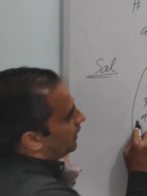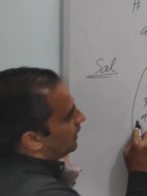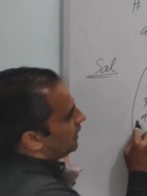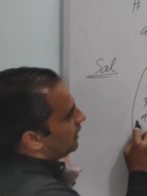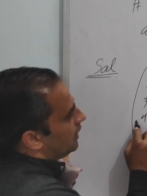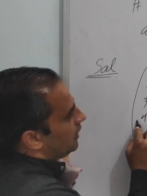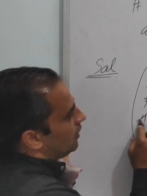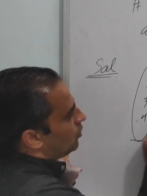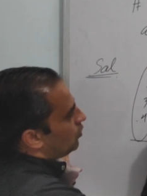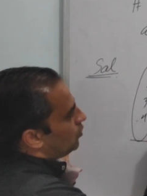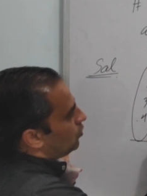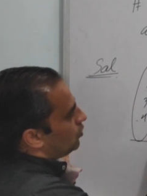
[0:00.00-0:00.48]

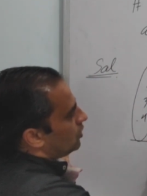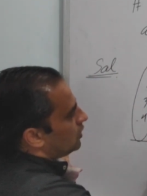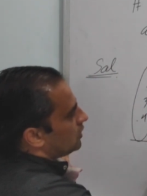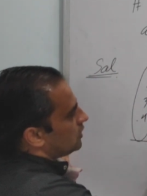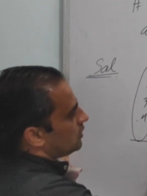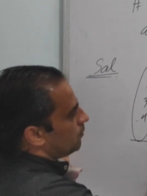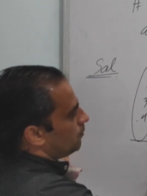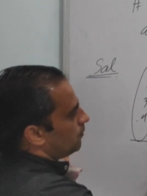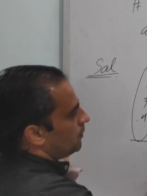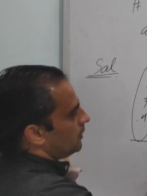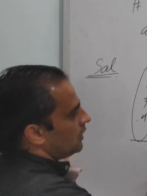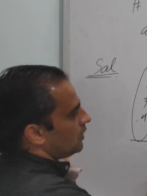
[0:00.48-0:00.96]
A to
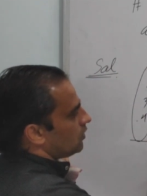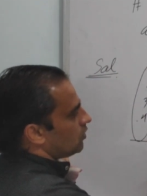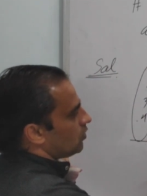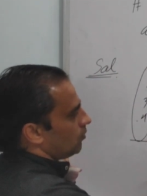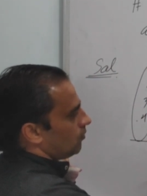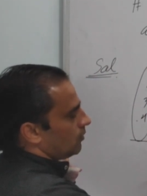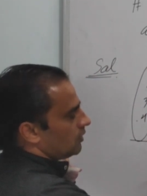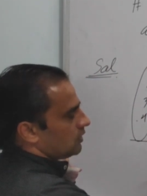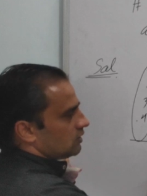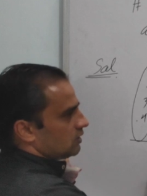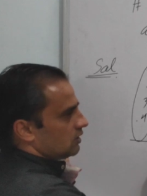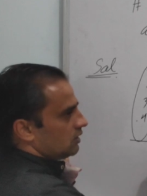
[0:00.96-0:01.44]
this B
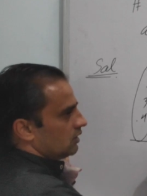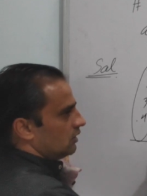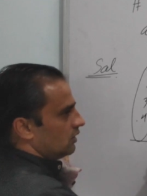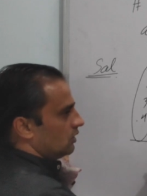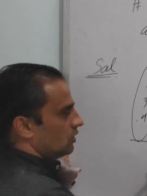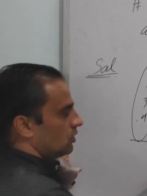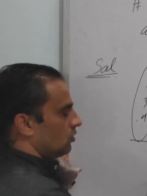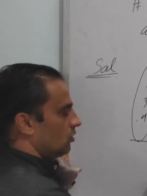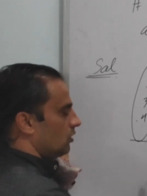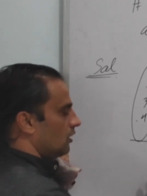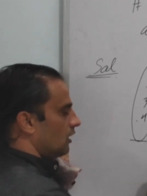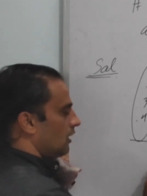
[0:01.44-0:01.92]
comma
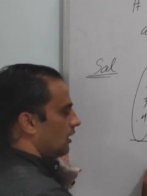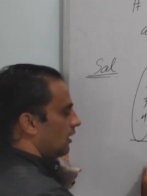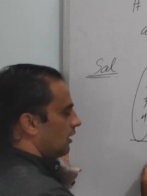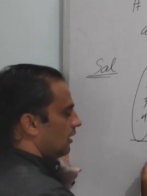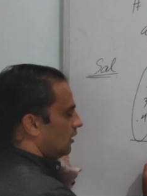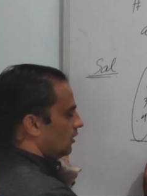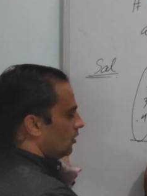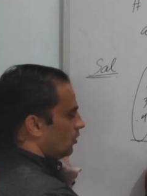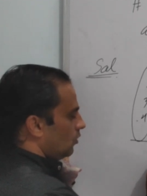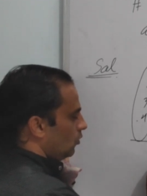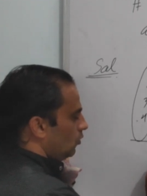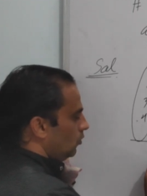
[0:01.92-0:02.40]
C, so there
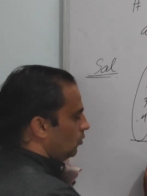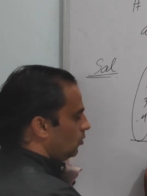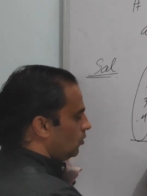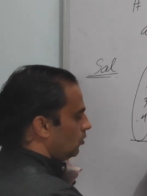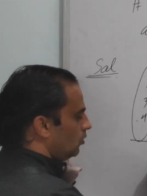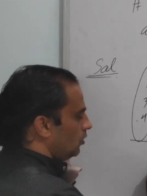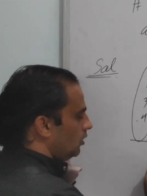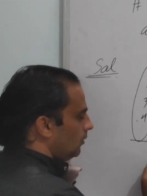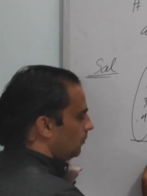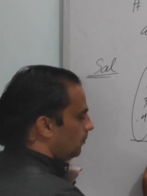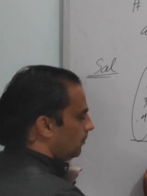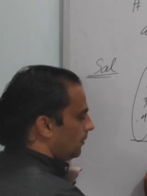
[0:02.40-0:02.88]
are 2
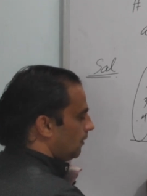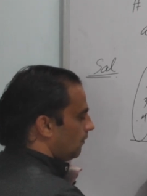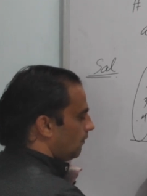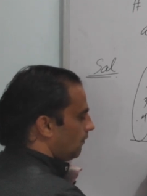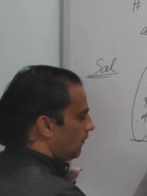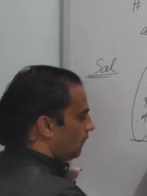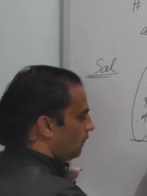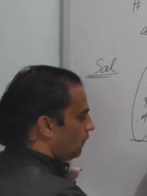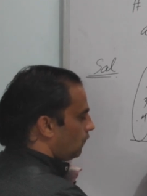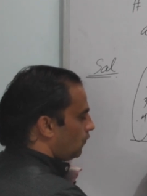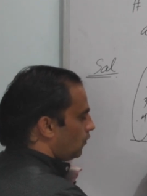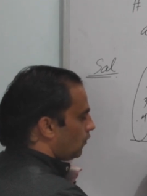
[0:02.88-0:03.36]
to the
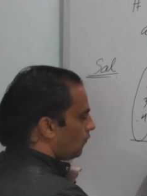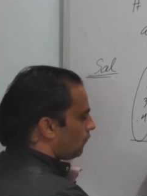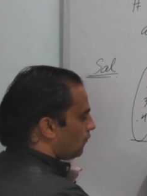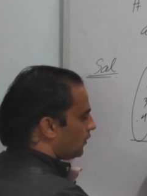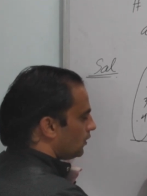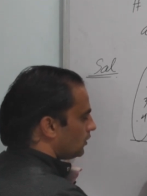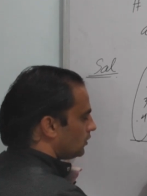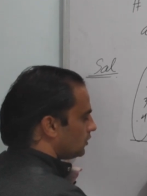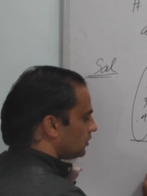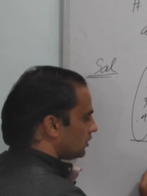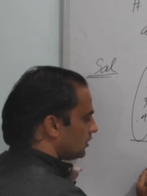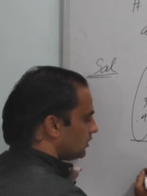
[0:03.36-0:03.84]
power 4
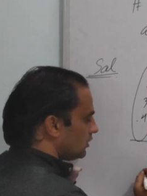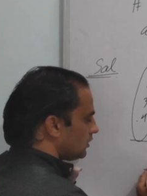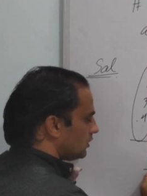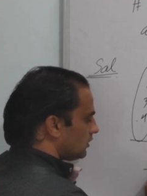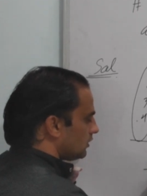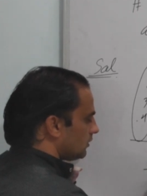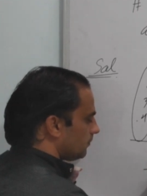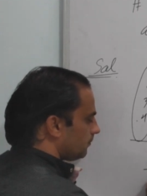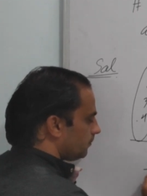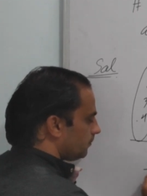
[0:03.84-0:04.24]
functions.